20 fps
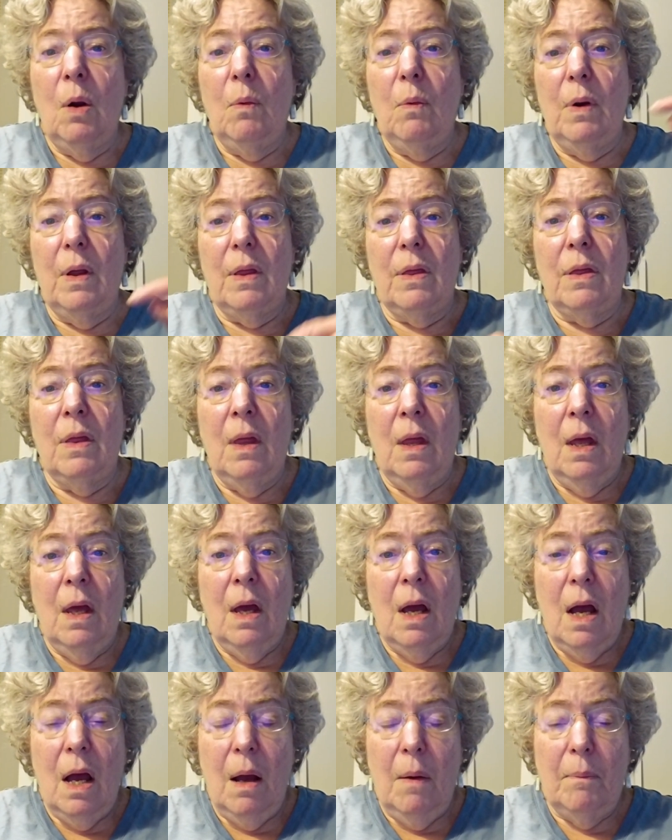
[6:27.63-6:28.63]
with
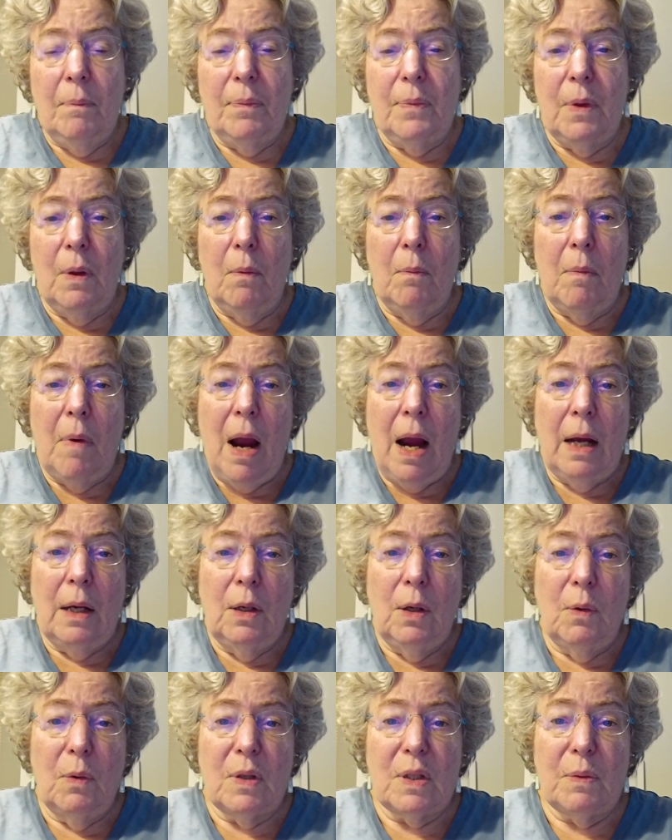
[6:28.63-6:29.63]

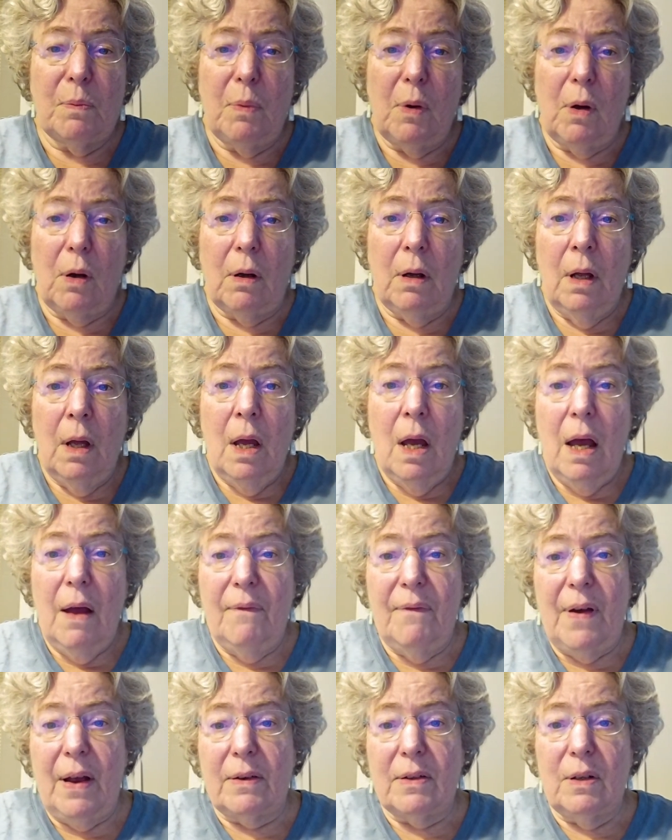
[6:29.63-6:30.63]
my newest book,
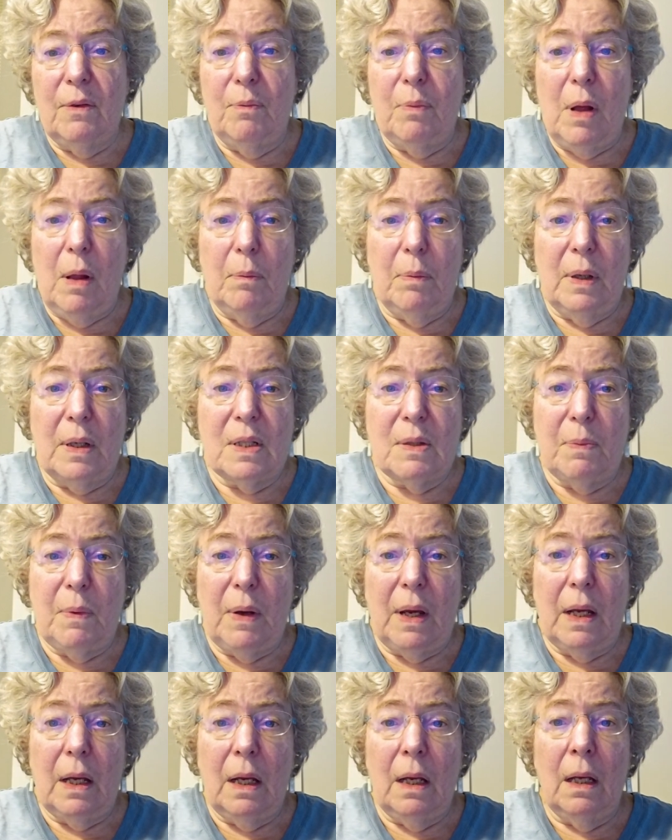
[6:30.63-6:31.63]
Effective Public
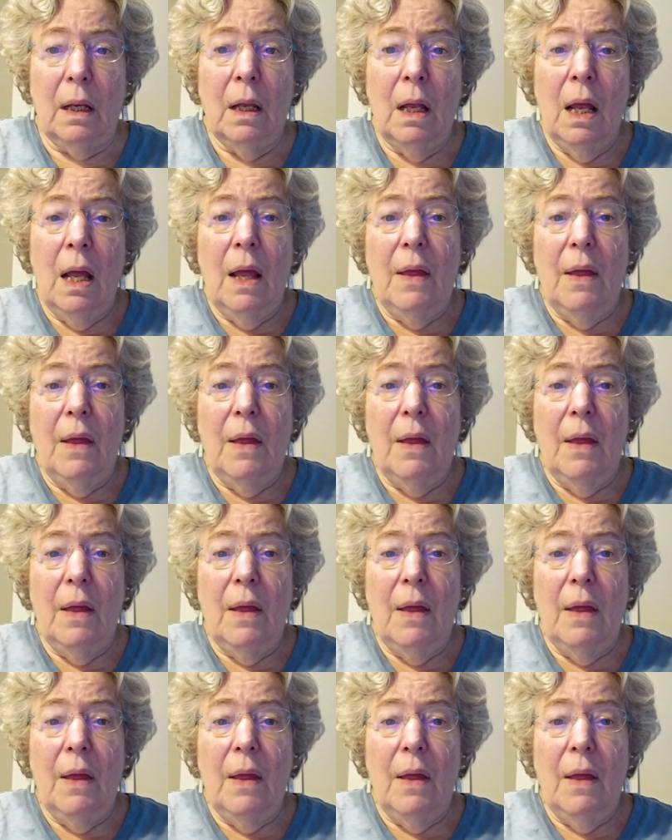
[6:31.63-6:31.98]
Speaking,